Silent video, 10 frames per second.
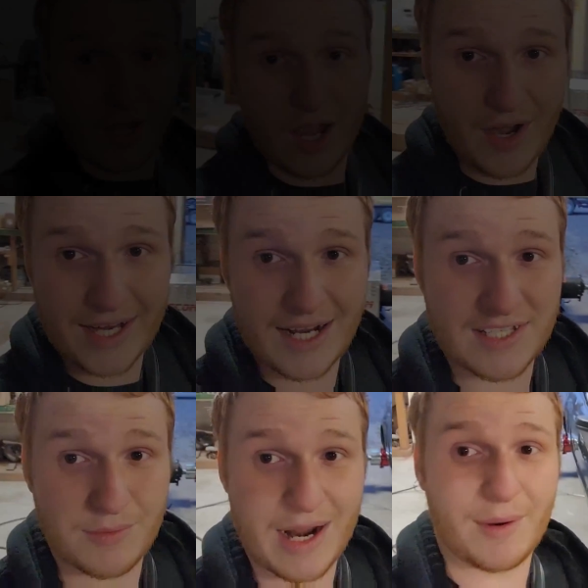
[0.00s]
All right, guys,
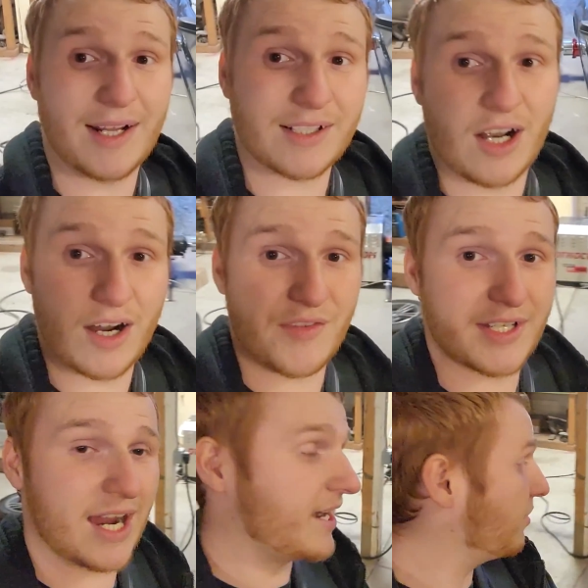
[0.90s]
so now we got the car on the
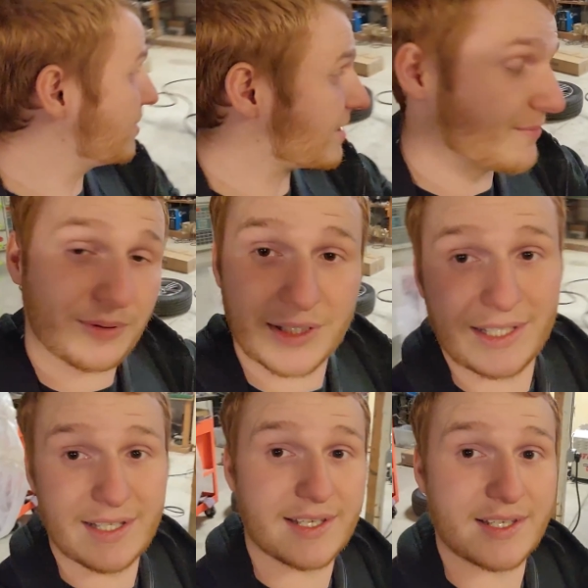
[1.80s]
dyno. It's
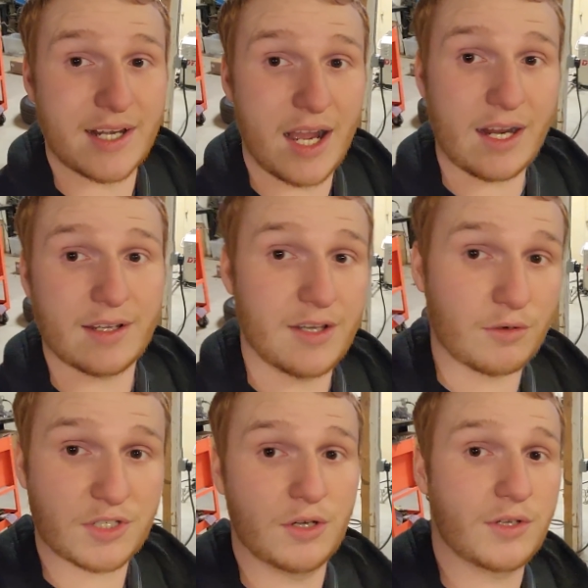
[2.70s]
completely stock, no
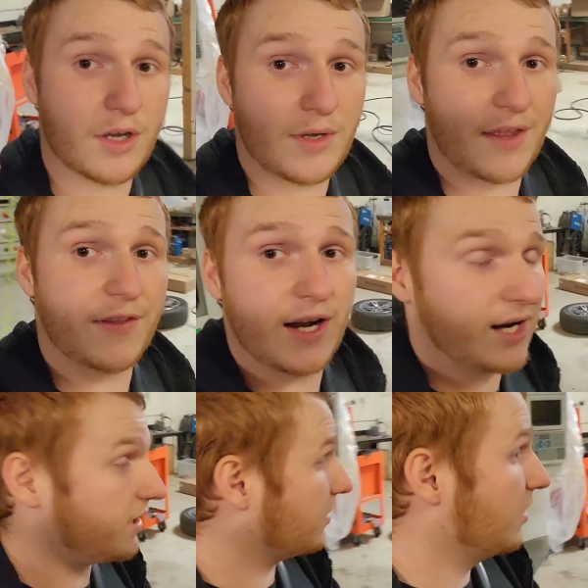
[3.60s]
tune, no nothing on
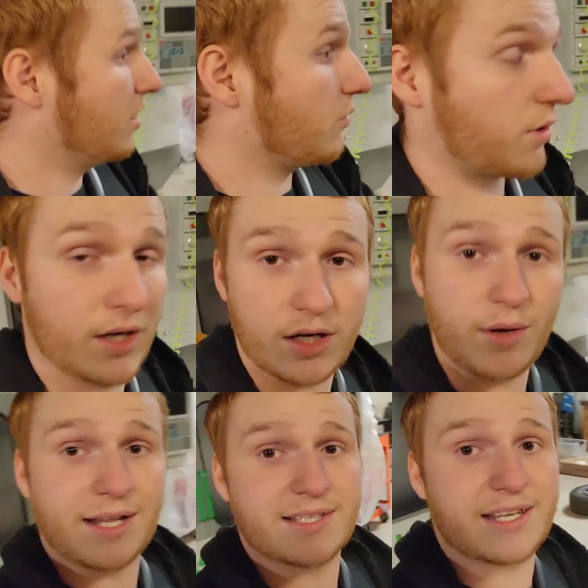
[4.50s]
it. We're gonna go
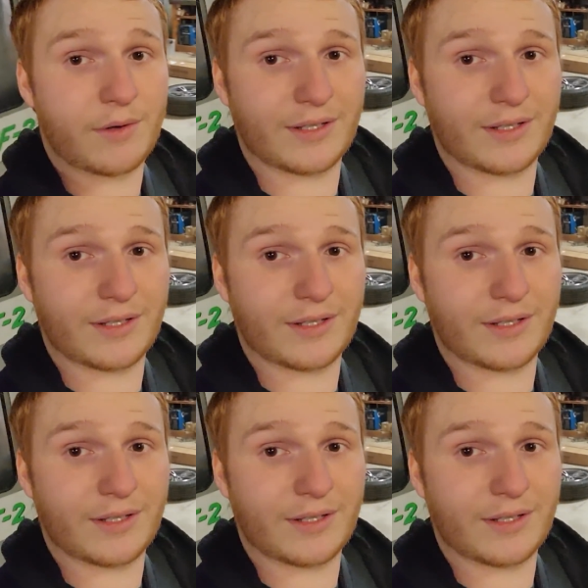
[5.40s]
ahead and see